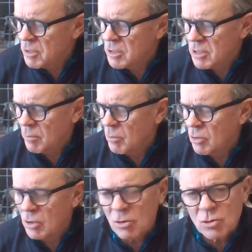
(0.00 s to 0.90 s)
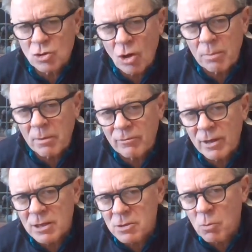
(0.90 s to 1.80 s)
be someone on top of
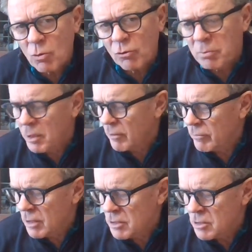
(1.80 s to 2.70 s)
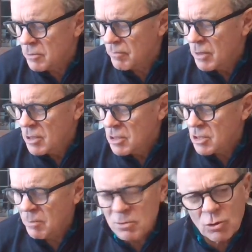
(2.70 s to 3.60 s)
that small speck of dust.
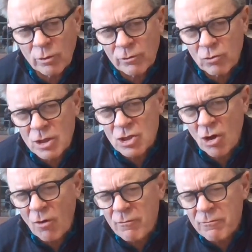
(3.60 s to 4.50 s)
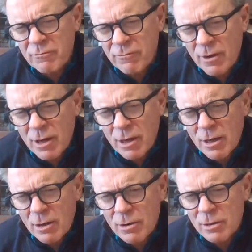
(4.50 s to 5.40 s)
Some sort of creature of
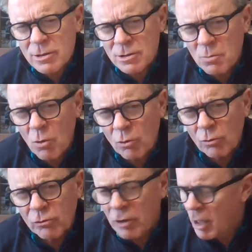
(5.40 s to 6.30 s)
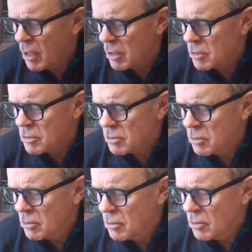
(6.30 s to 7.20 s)
very small size.
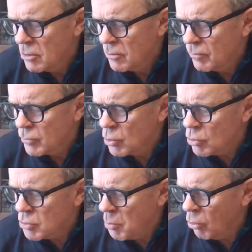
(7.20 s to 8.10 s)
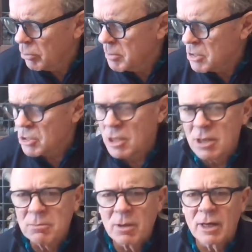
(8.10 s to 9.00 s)
Too small to be
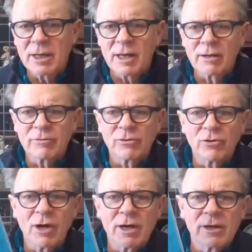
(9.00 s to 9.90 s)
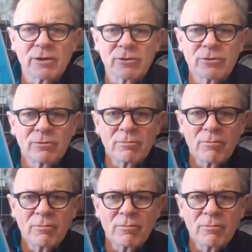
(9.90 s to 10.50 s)
seen by an elephant's eyes.